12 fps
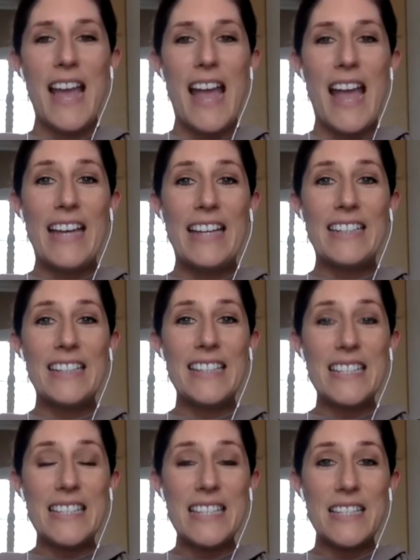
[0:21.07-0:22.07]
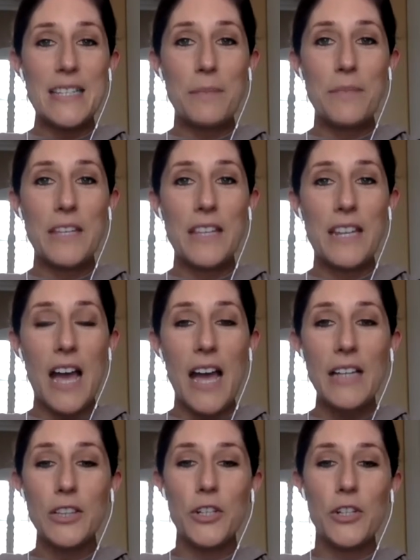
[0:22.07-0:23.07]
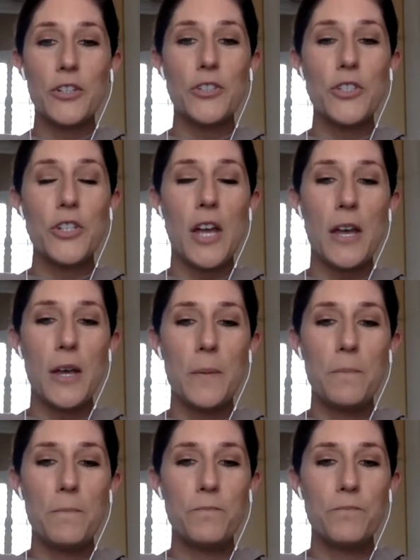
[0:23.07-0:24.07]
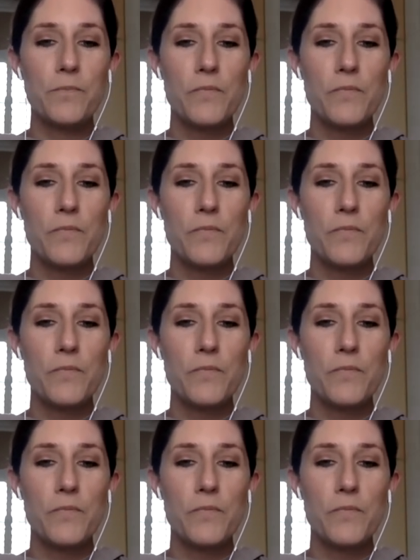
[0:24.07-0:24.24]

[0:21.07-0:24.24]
And this is something that I learned um,